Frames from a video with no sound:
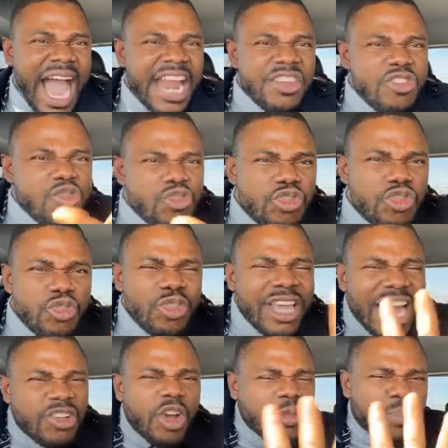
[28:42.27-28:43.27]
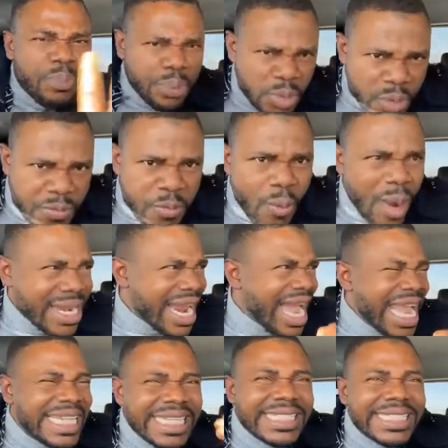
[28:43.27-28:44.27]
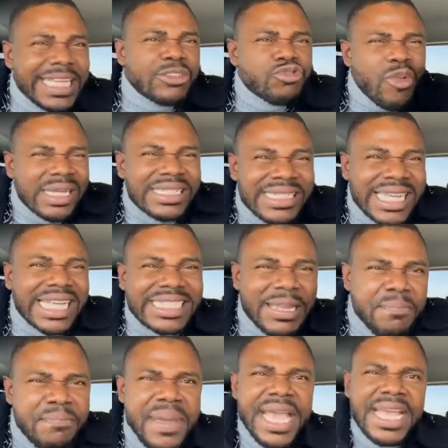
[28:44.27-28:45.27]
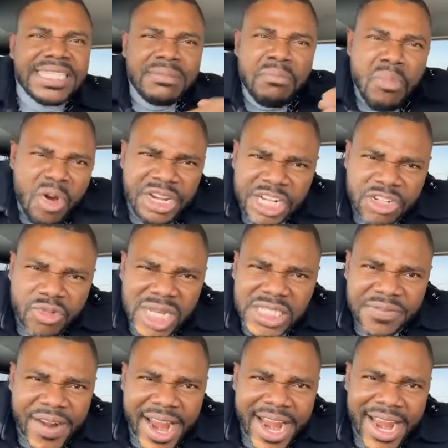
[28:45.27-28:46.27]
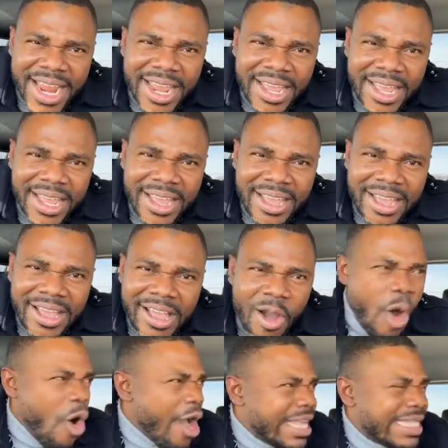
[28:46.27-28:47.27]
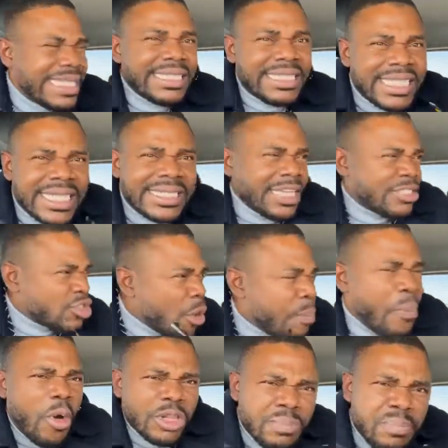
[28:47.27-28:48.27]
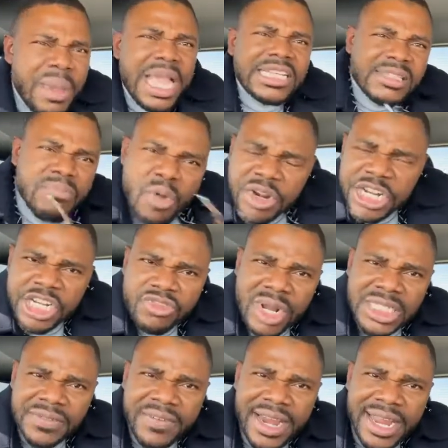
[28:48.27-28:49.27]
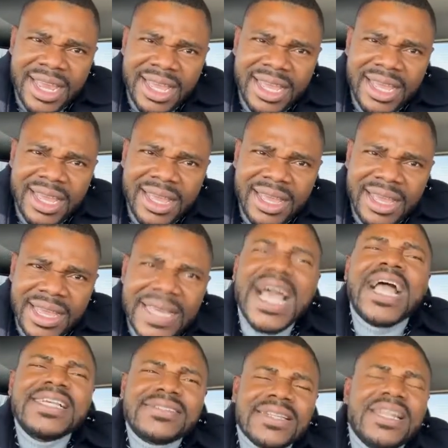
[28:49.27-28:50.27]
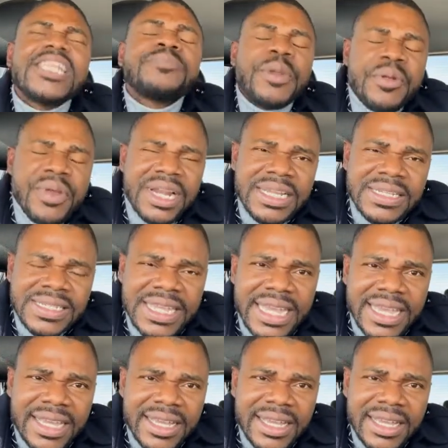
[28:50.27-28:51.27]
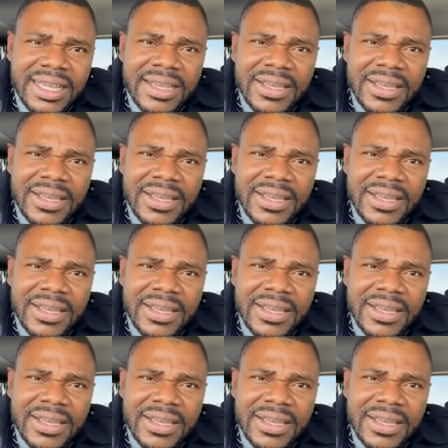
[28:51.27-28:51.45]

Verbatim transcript: and you cannot prove whether it is a transaction-based money transfer or it is just a support-based money transfer. Guys, let's be realistic.